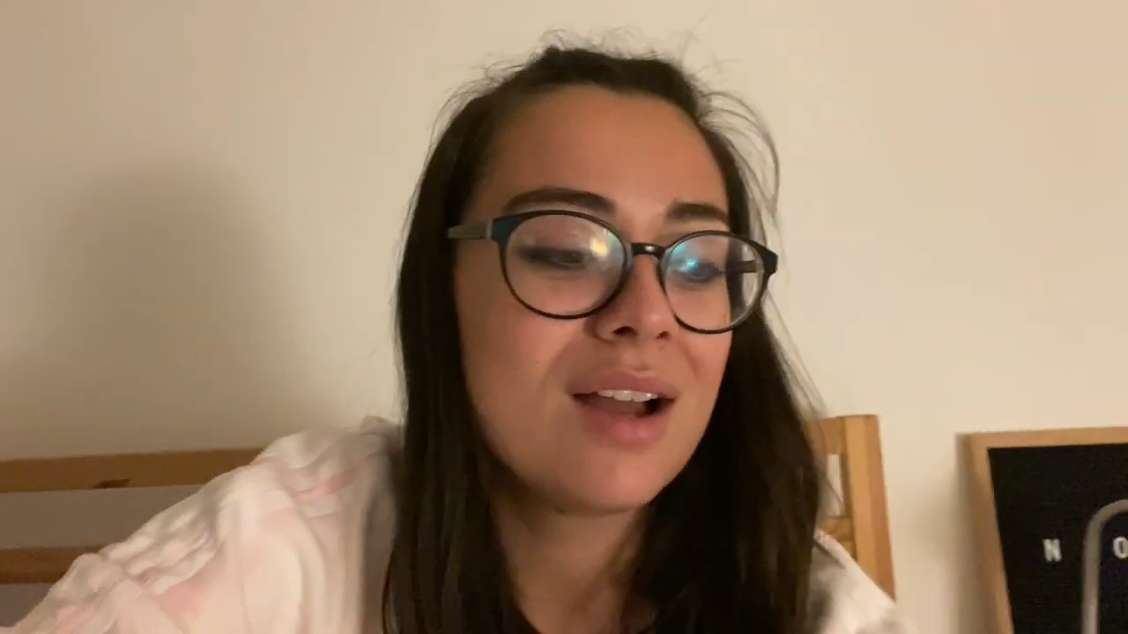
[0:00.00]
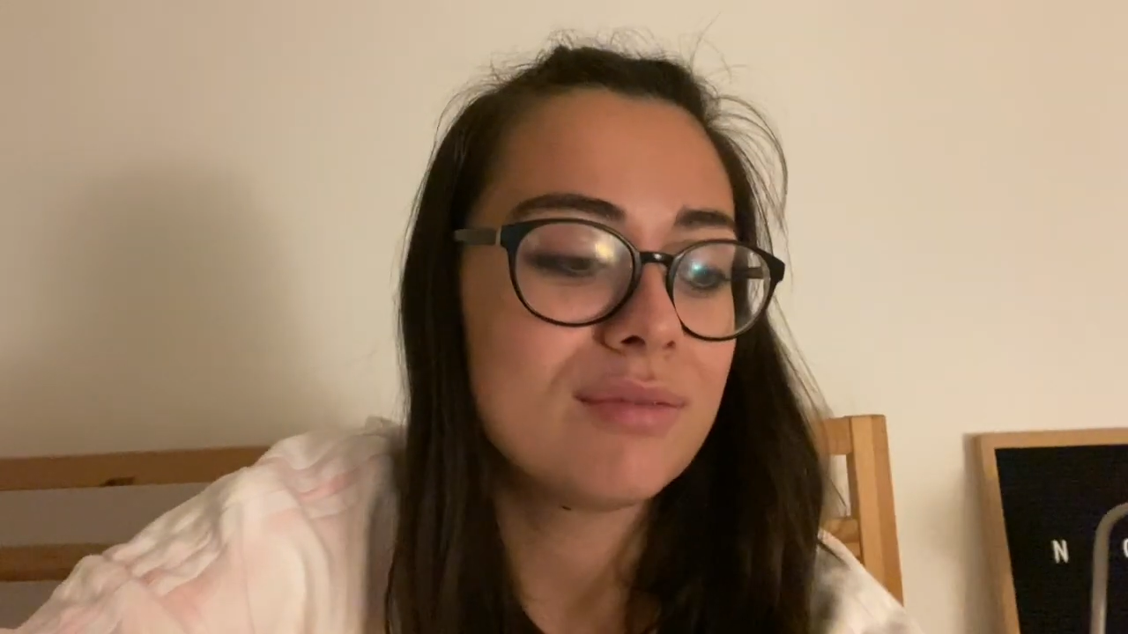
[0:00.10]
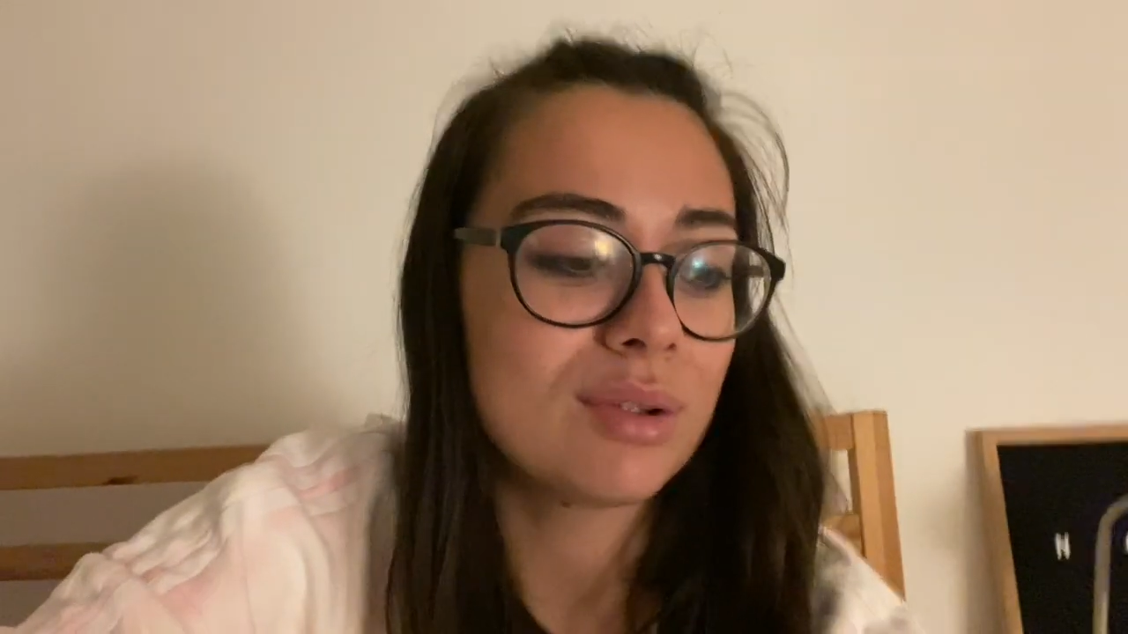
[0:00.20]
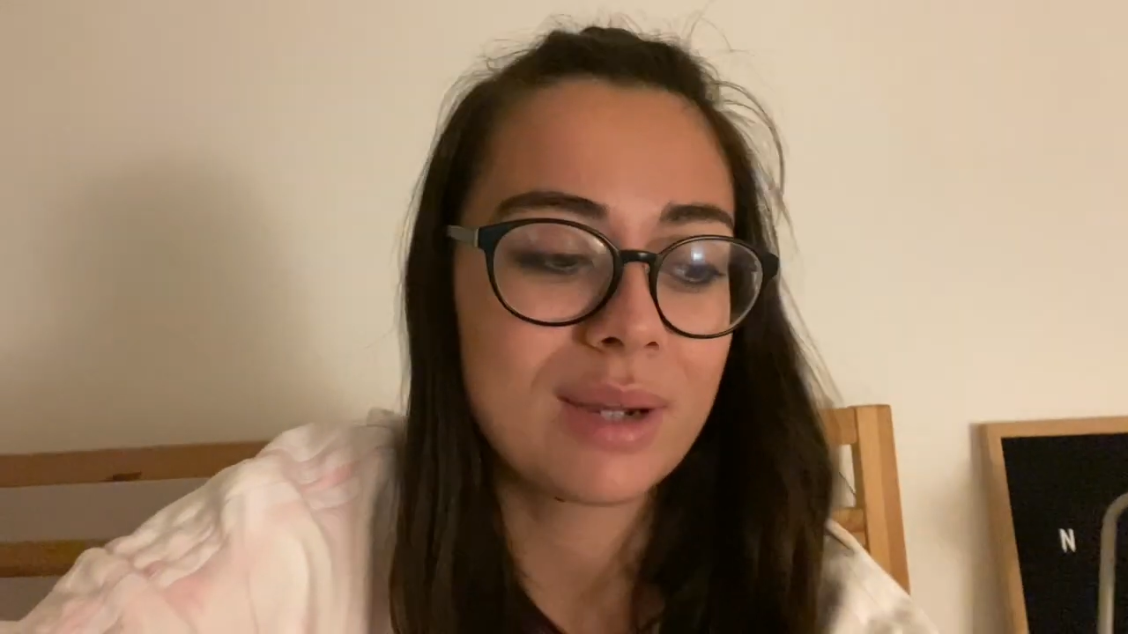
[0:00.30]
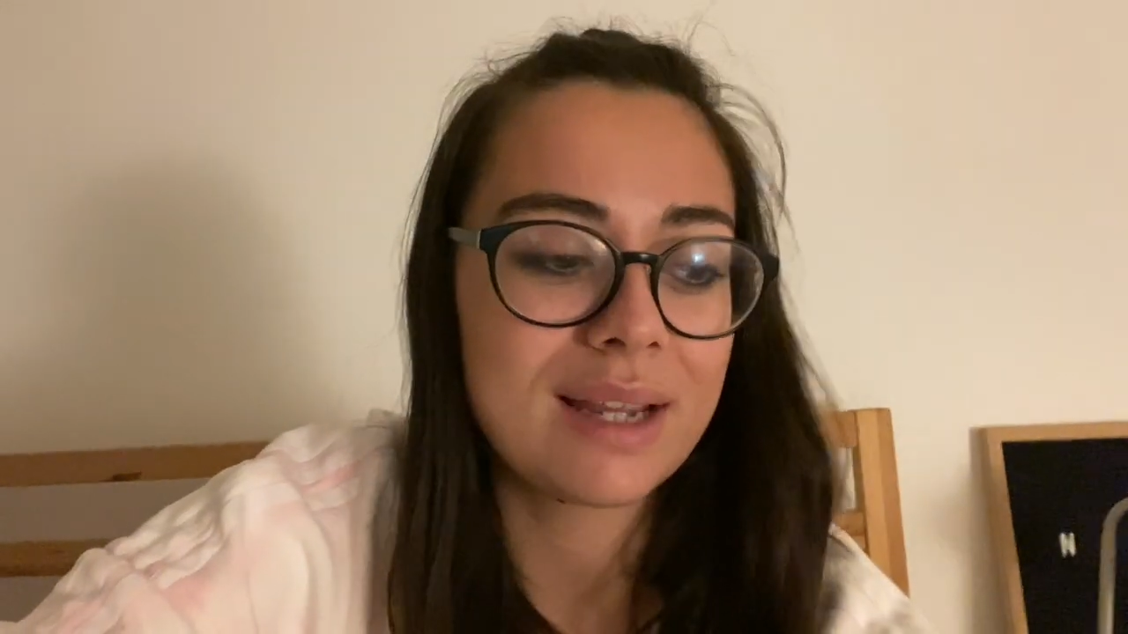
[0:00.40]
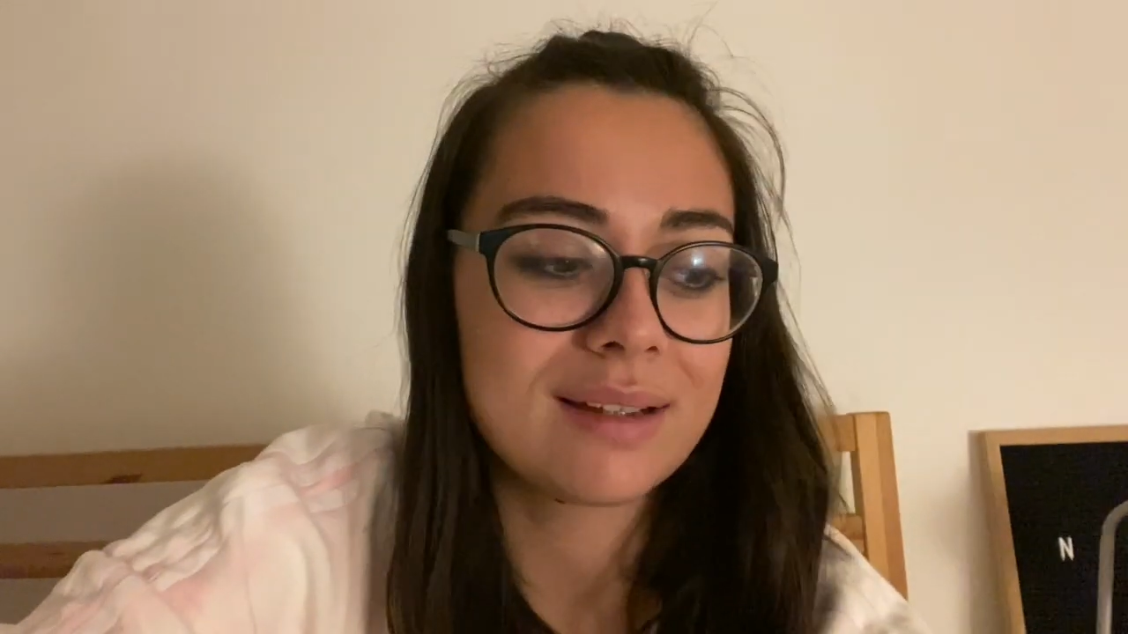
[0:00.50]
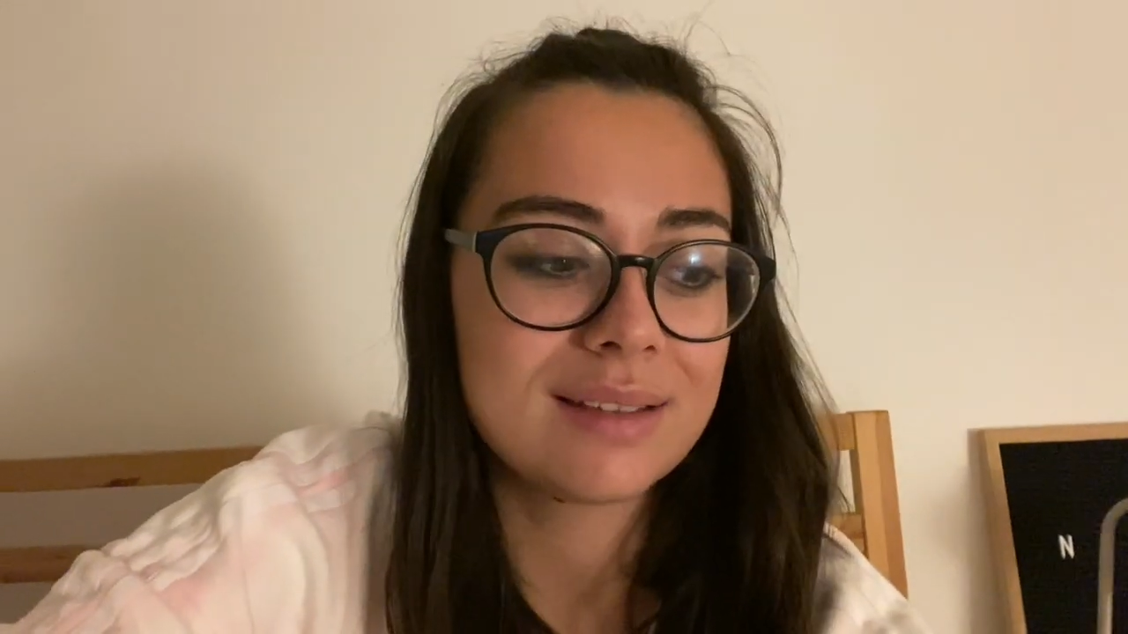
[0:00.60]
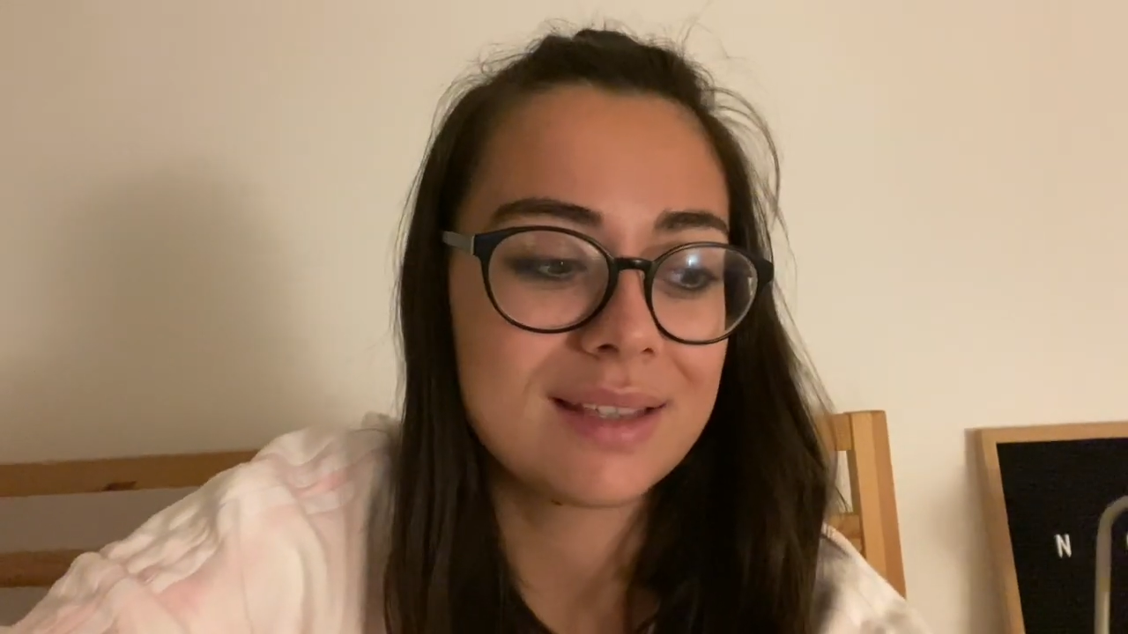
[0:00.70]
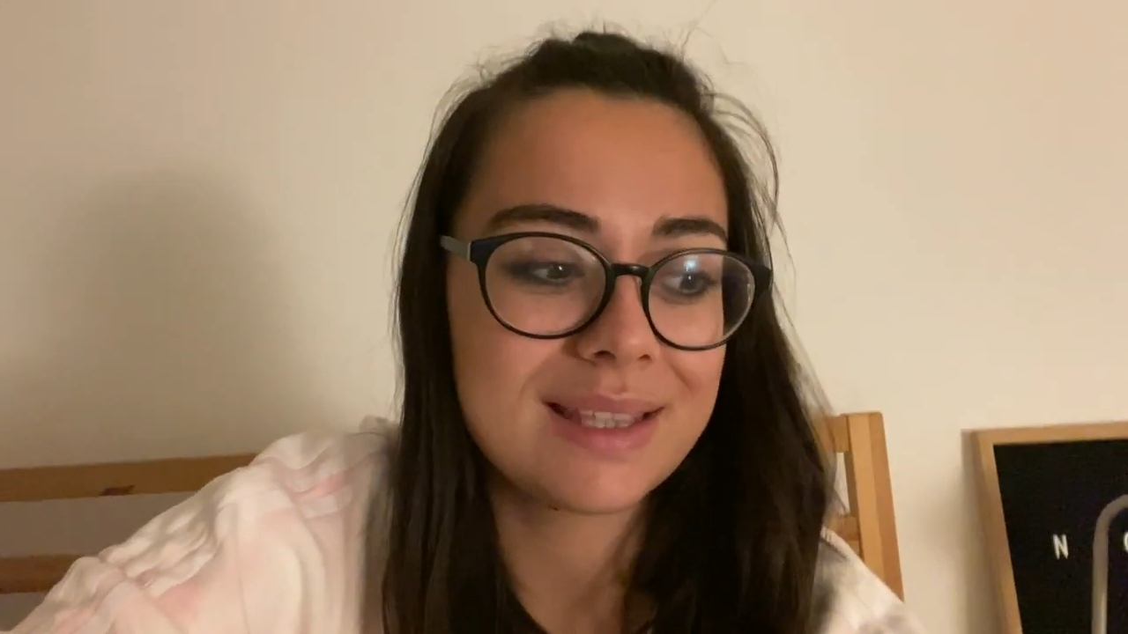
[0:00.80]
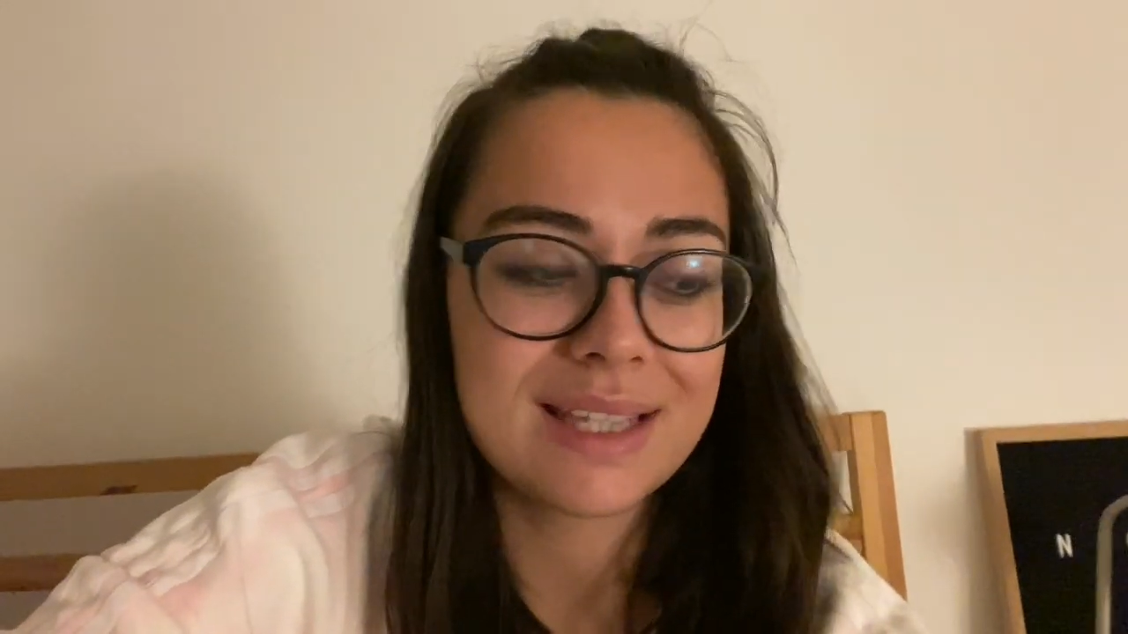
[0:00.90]
vlogging
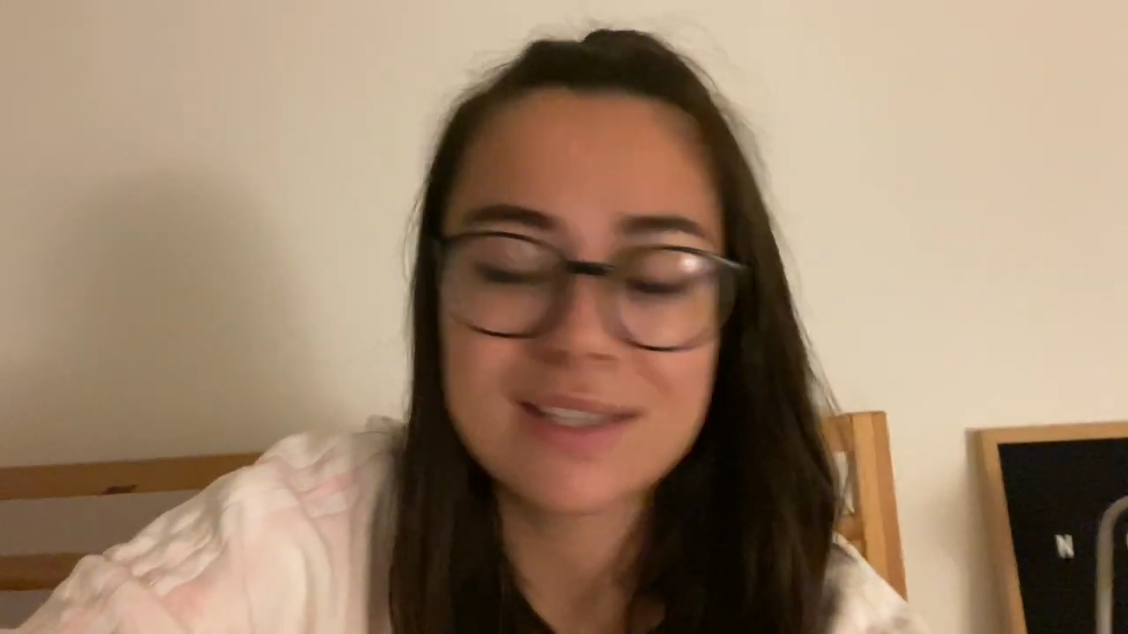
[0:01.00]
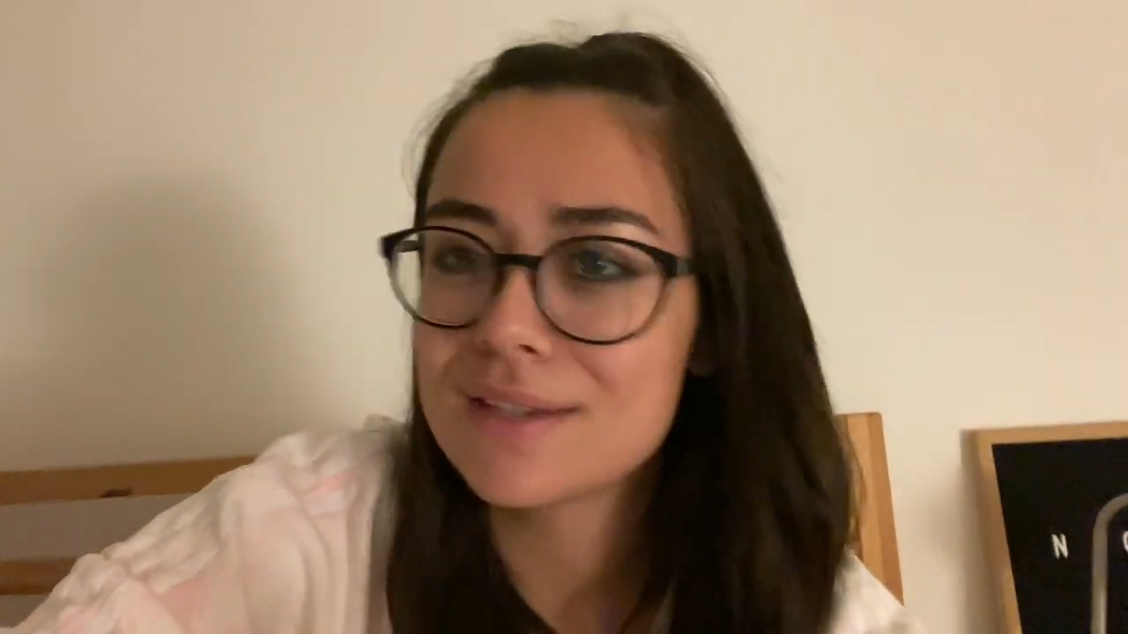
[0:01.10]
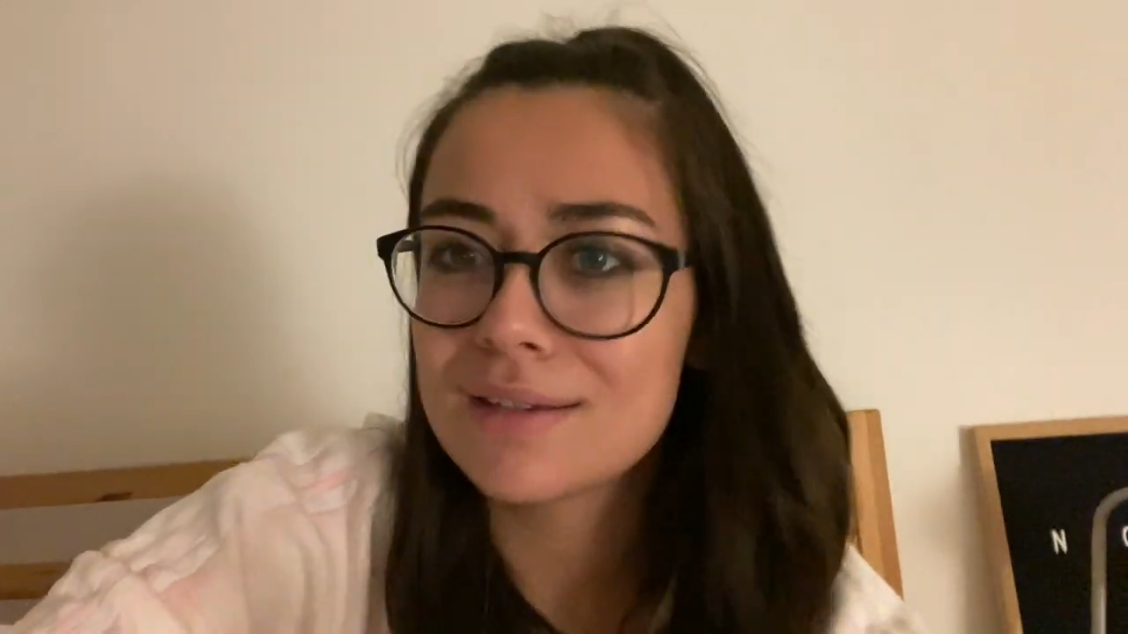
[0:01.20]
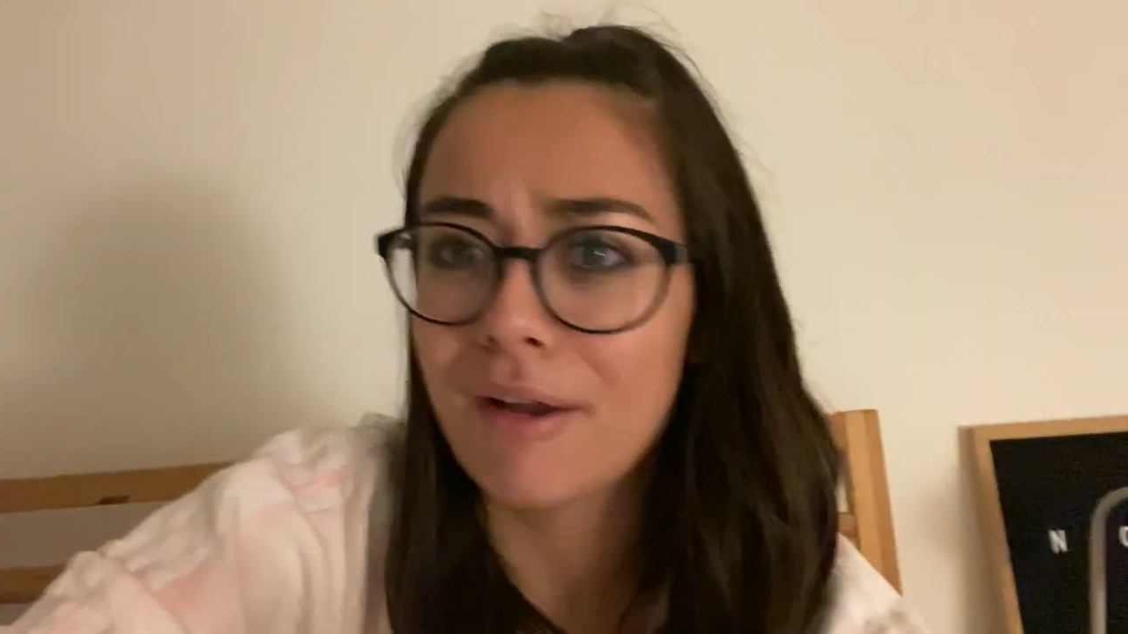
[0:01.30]
this